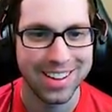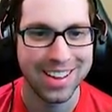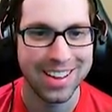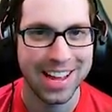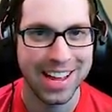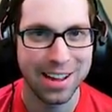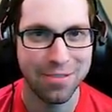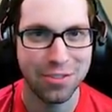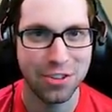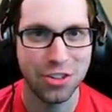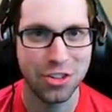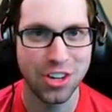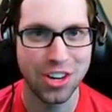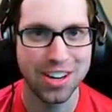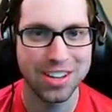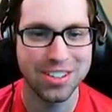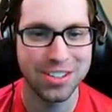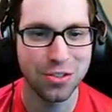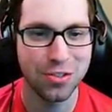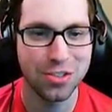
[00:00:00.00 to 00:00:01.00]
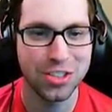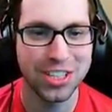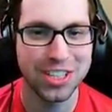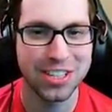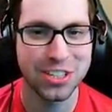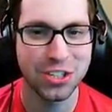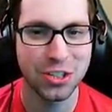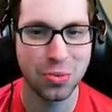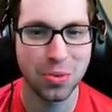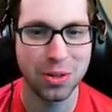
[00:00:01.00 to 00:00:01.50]
Have you, John? You've seen
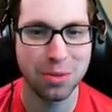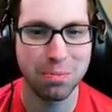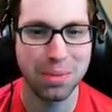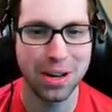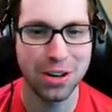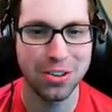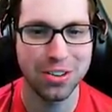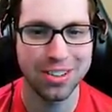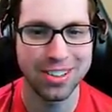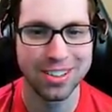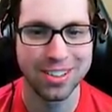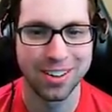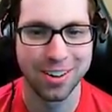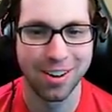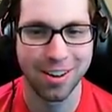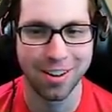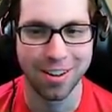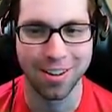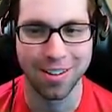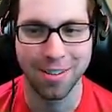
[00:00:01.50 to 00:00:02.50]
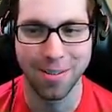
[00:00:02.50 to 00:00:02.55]
us swing better? Huh